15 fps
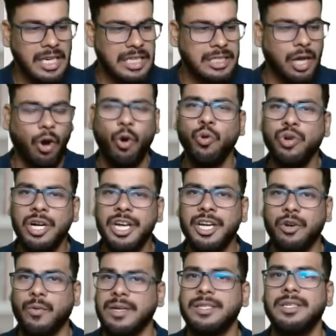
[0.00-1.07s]
The only
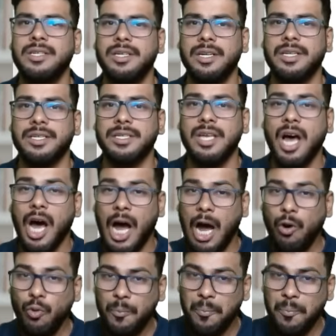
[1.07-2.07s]
question is how